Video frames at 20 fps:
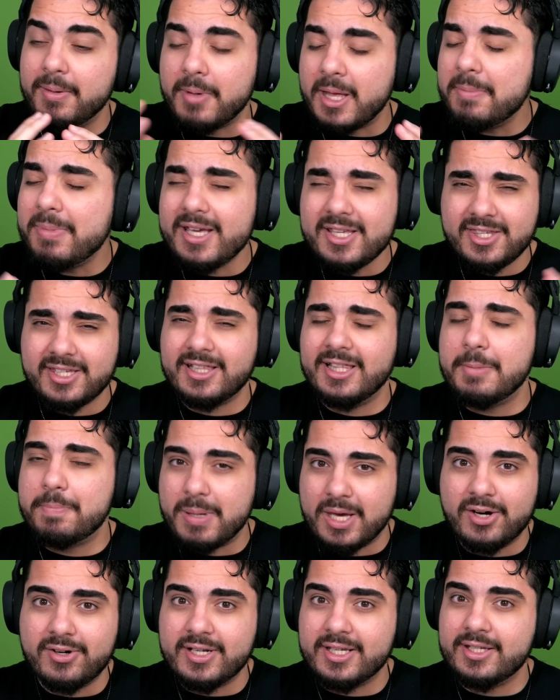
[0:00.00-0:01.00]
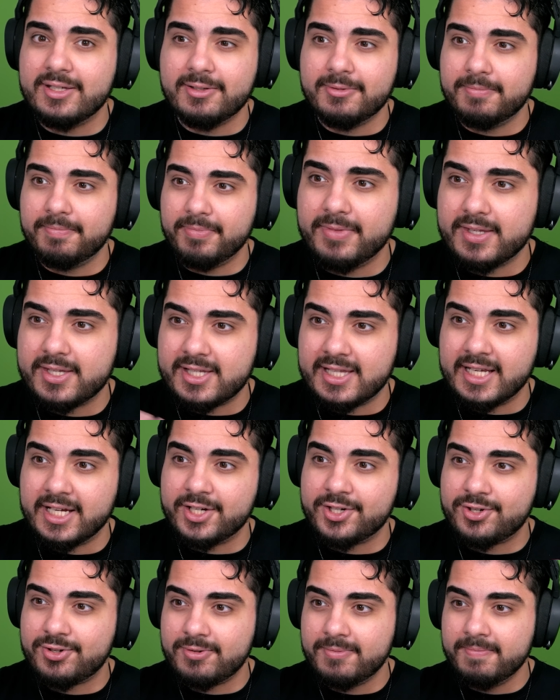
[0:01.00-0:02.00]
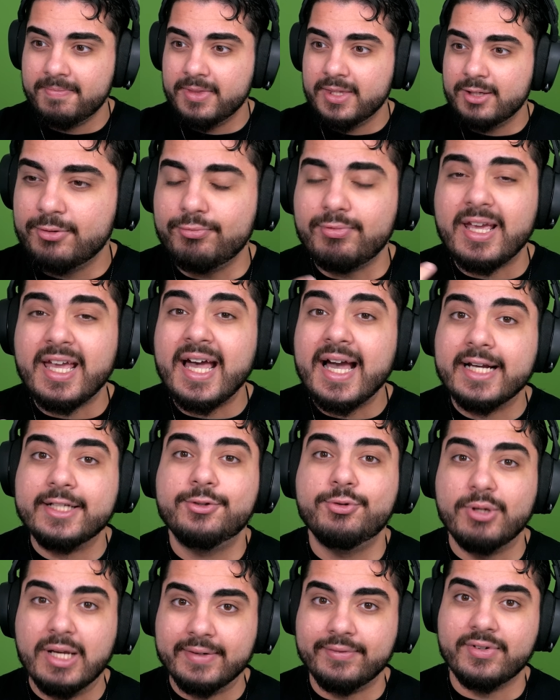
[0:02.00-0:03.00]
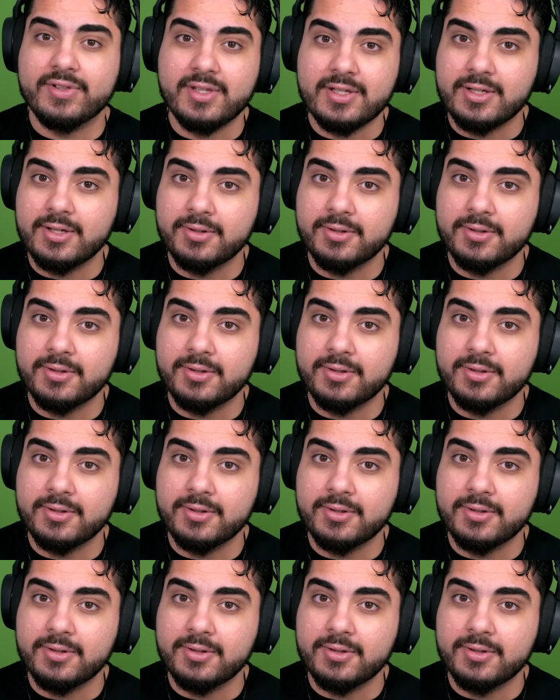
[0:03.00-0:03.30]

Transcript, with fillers: and basically parry slash react to everything you